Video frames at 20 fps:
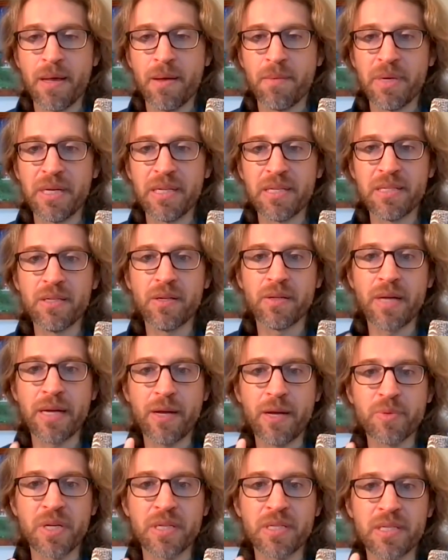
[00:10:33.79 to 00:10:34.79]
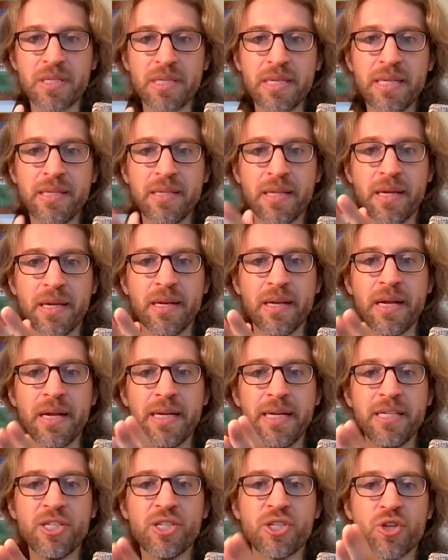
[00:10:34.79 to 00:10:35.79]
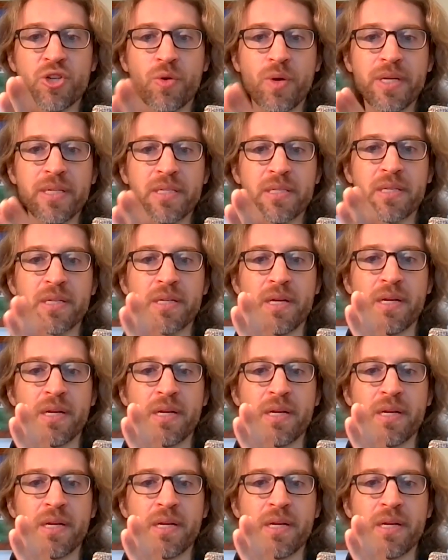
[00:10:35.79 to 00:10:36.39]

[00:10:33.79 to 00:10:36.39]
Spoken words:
but it still helps us see that each choice